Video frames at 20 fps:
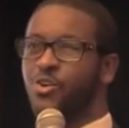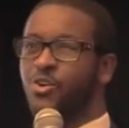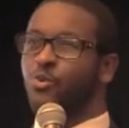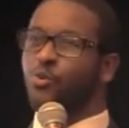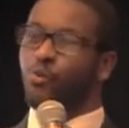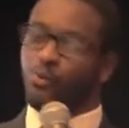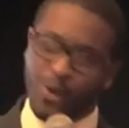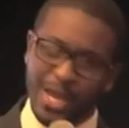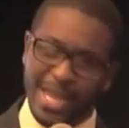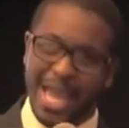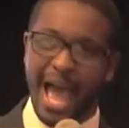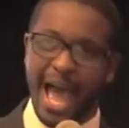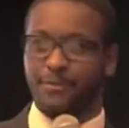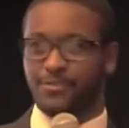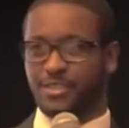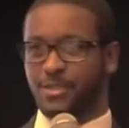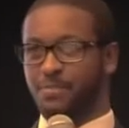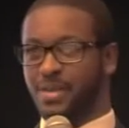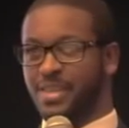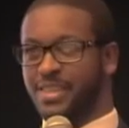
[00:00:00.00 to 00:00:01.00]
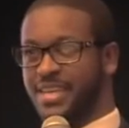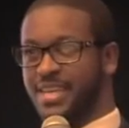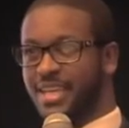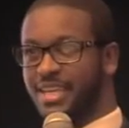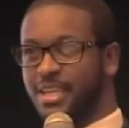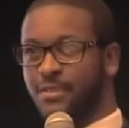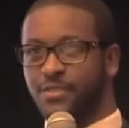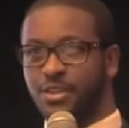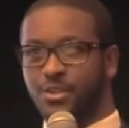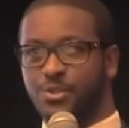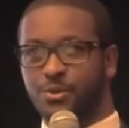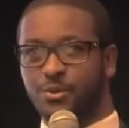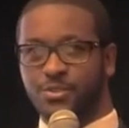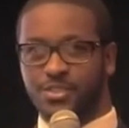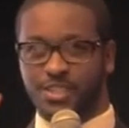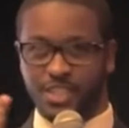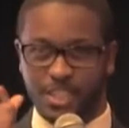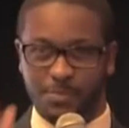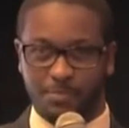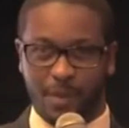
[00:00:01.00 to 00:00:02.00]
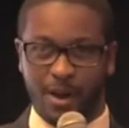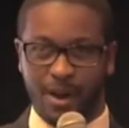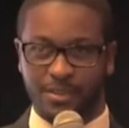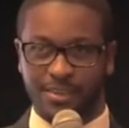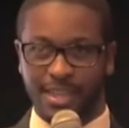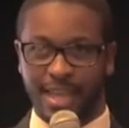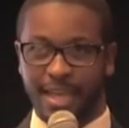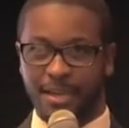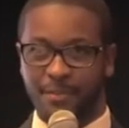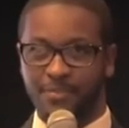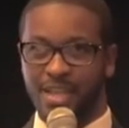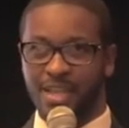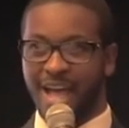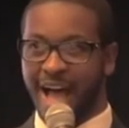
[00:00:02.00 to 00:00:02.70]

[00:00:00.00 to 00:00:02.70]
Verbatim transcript: We have to be the individuals to spark that.